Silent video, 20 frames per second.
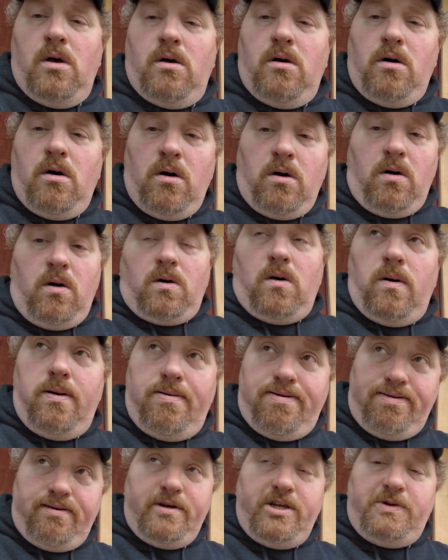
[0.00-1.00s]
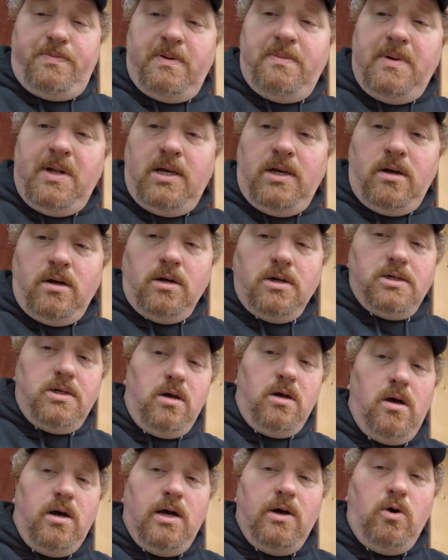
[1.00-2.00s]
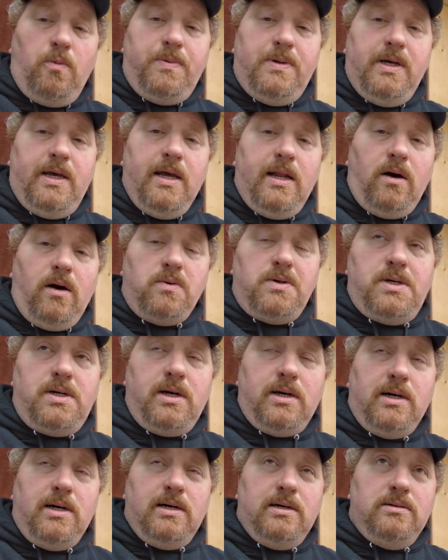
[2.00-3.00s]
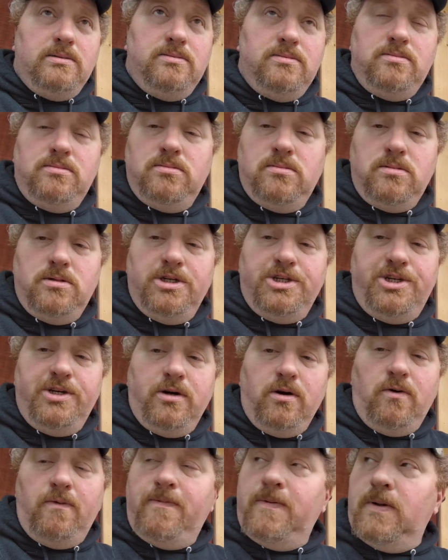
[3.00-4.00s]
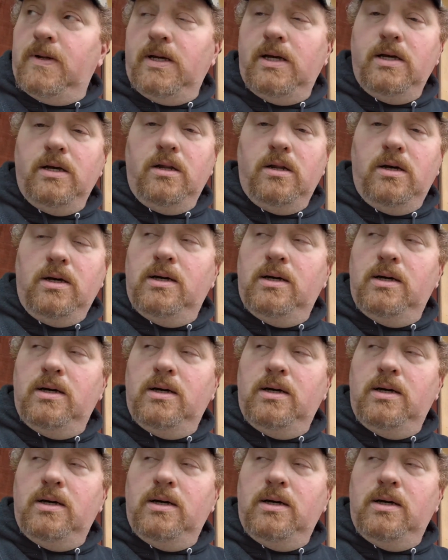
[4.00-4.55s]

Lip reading: it's been many years. I hope to get out this year, hopefully, and